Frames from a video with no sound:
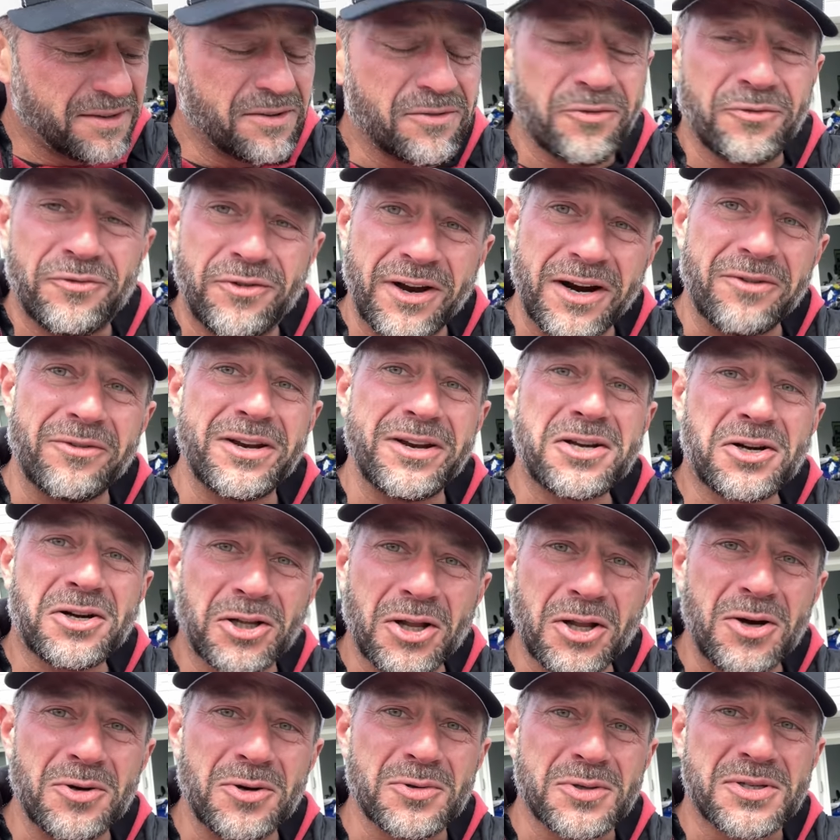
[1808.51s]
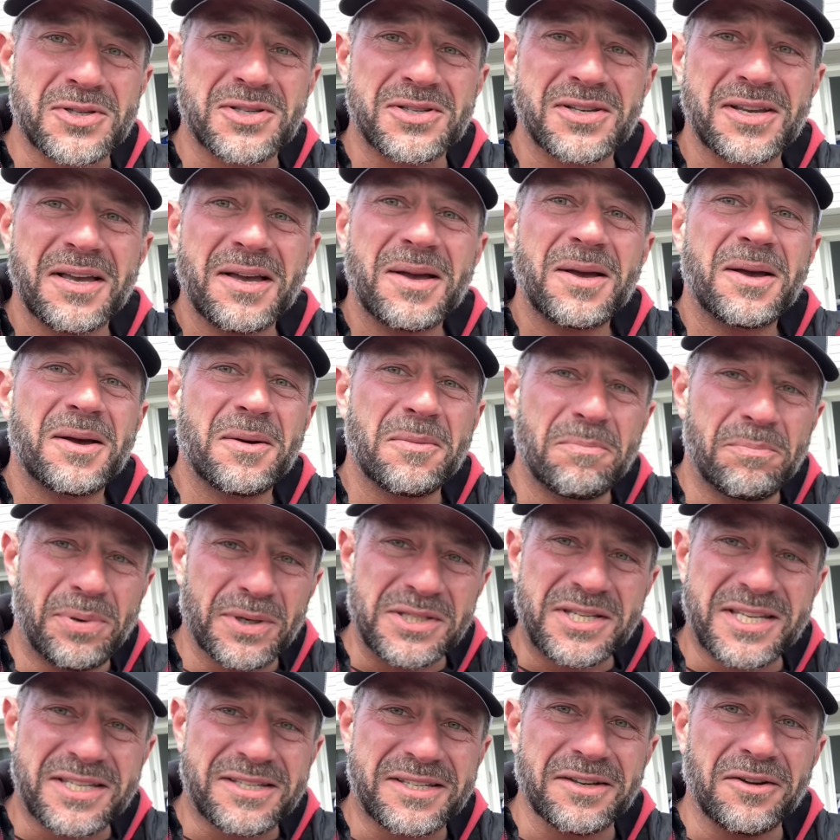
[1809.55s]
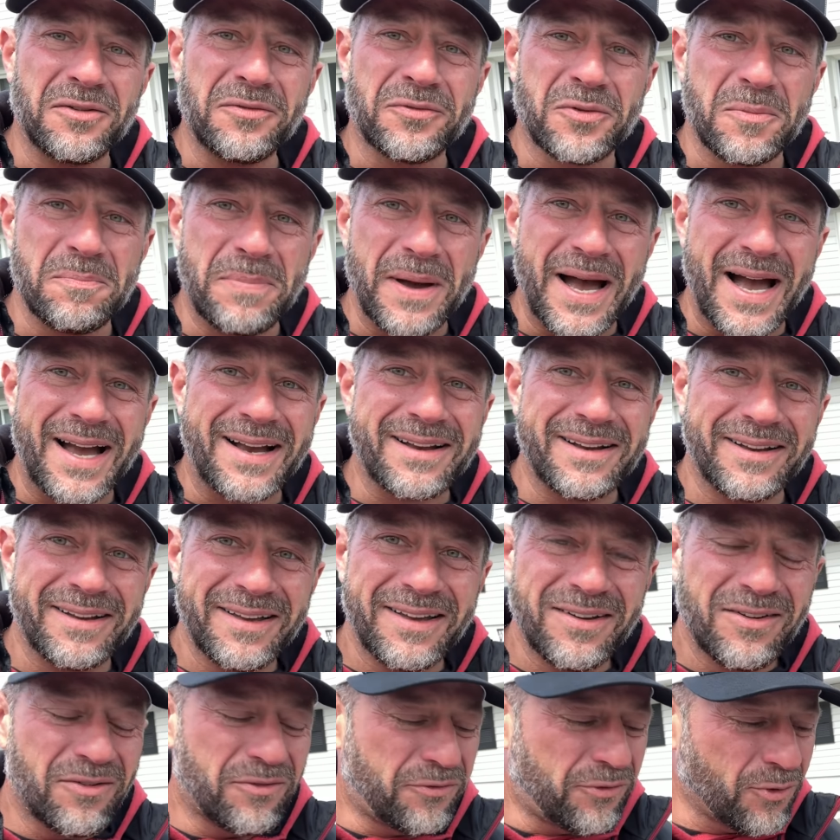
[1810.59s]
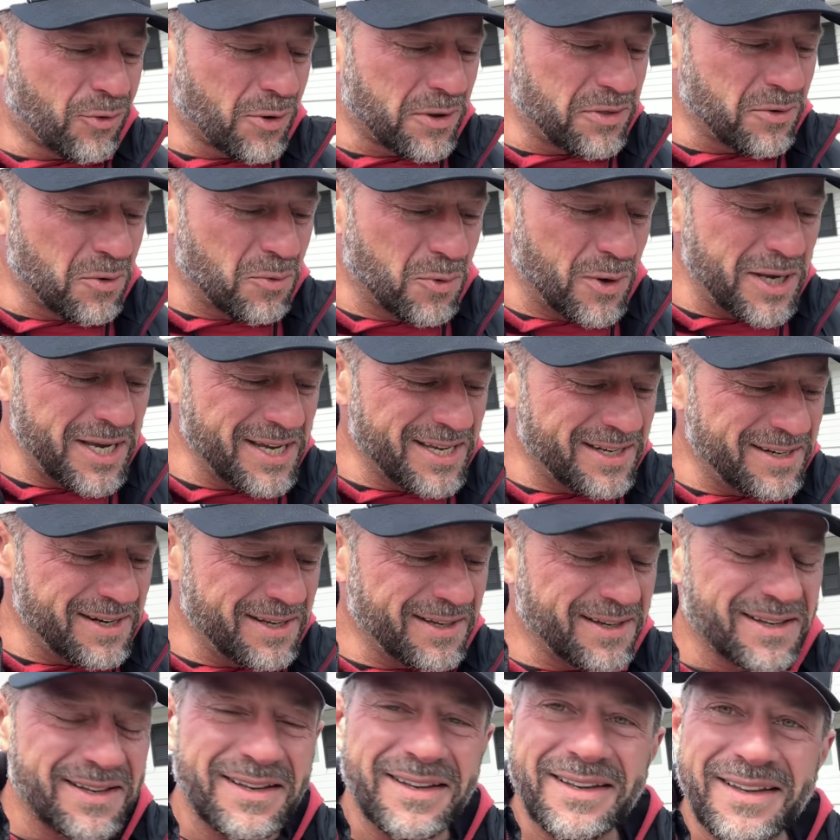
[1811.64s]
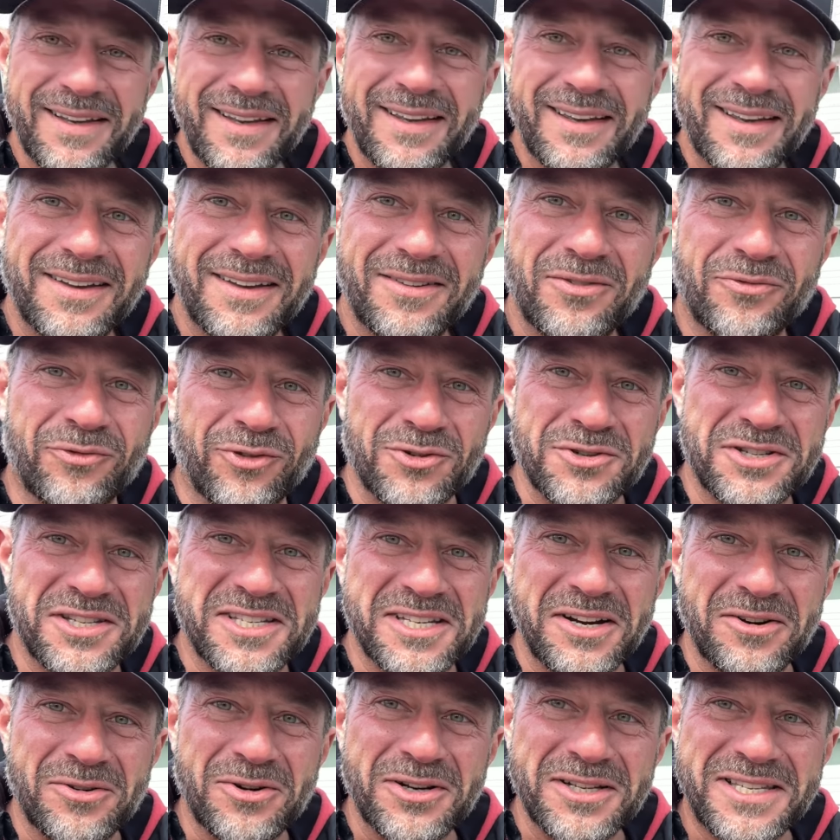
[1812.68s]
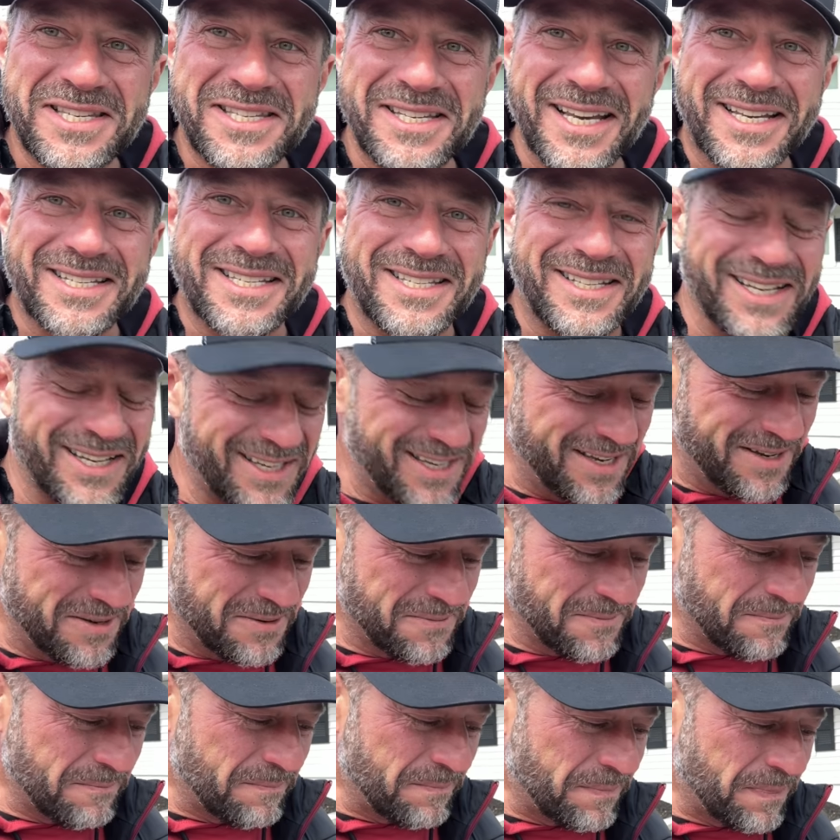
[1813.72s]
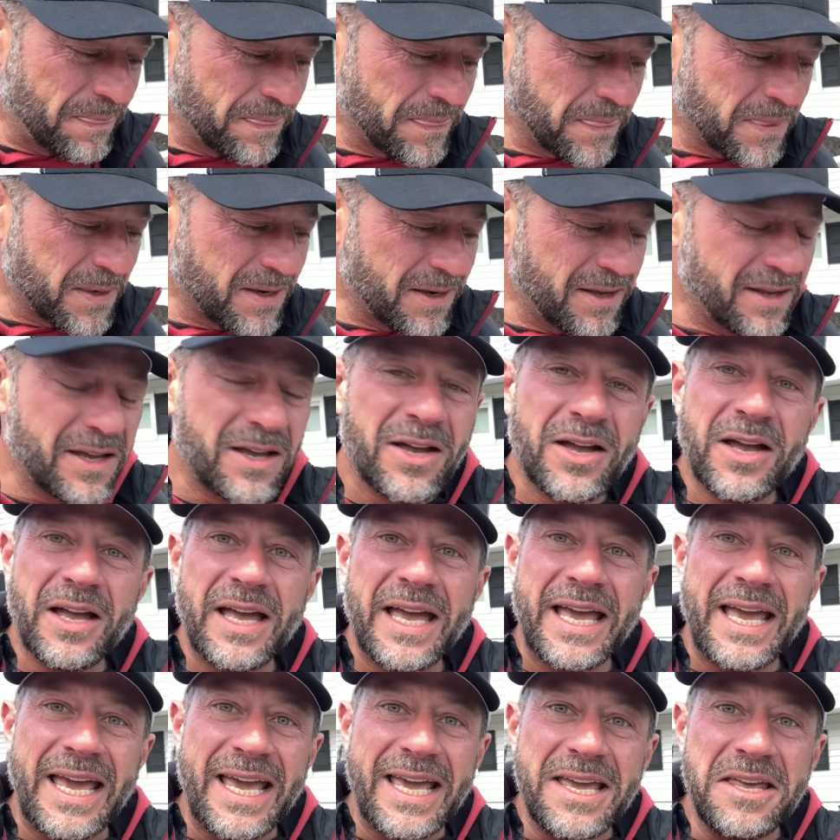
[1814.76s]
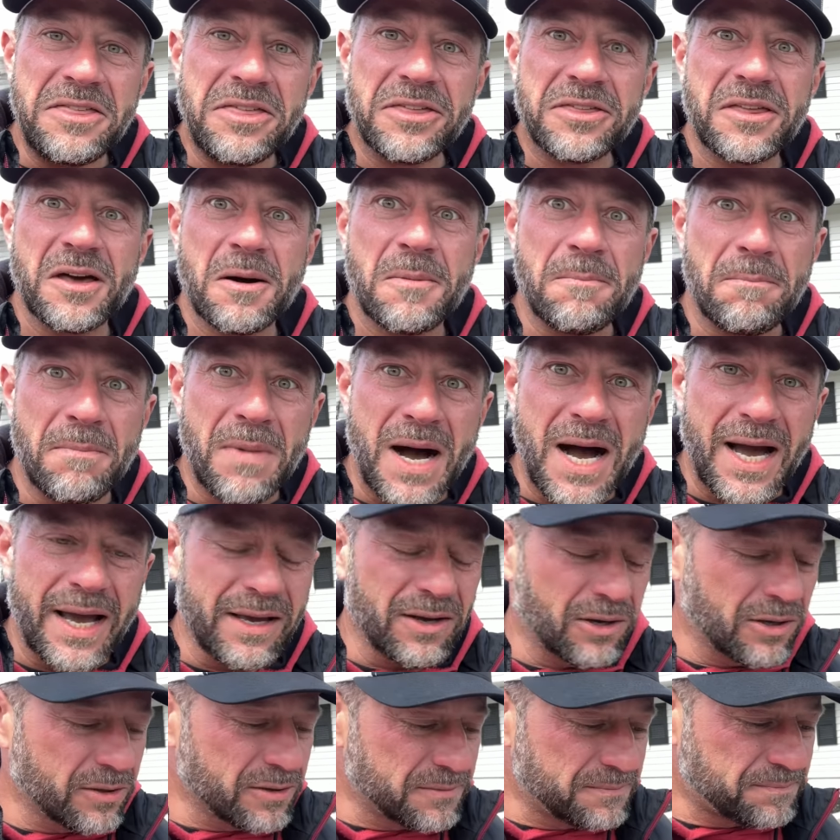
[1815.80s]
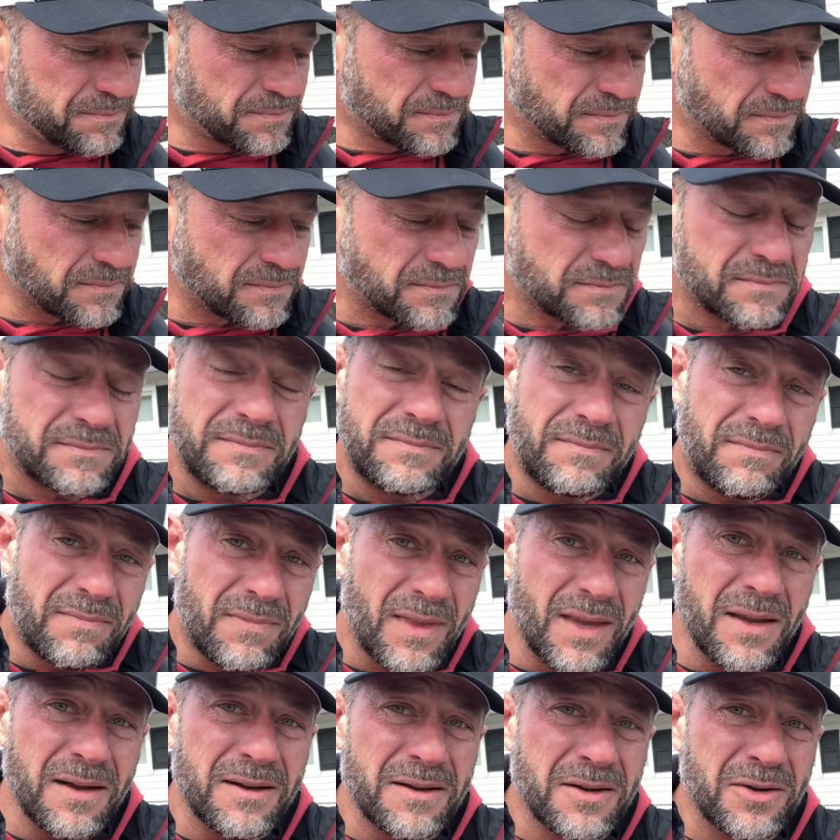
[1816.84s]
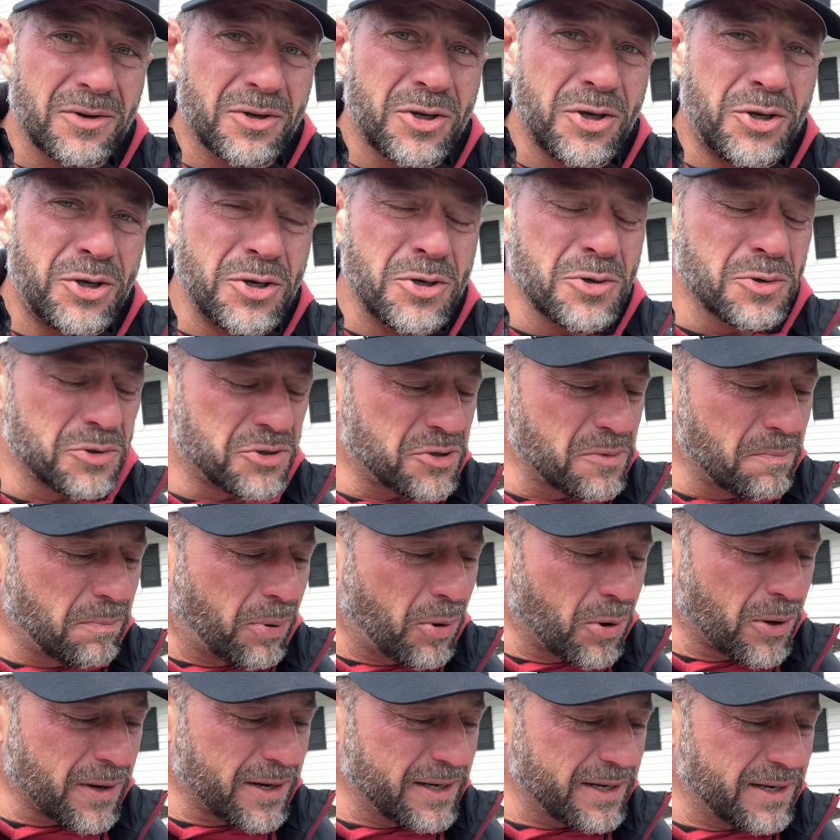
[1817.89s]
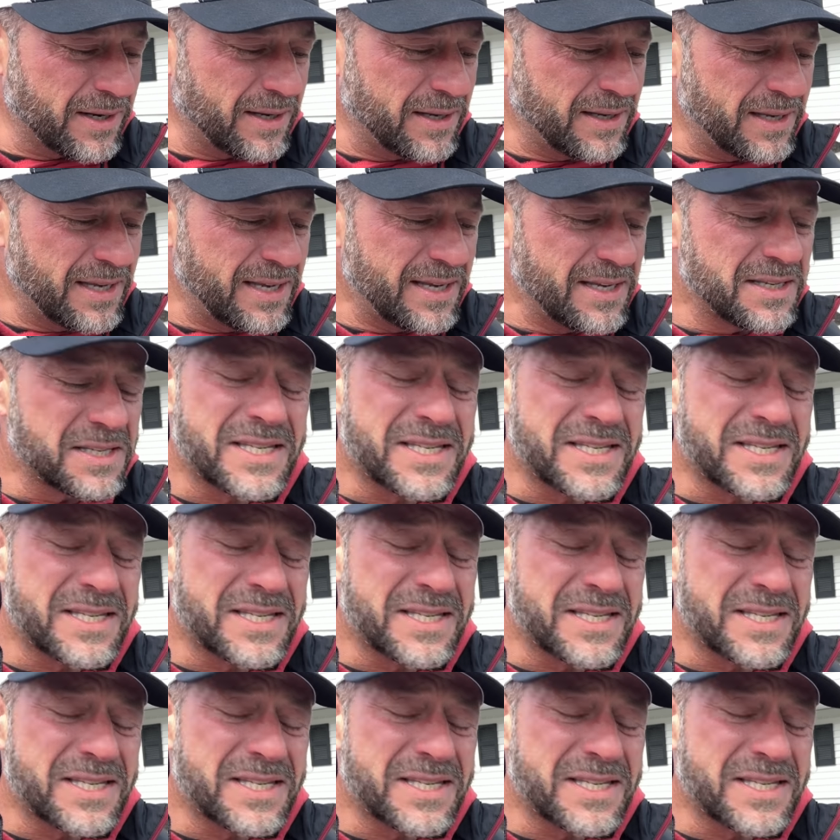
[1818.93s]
Very close, but Silverback for the win for zero to sixty. Eighth mile, huge, important.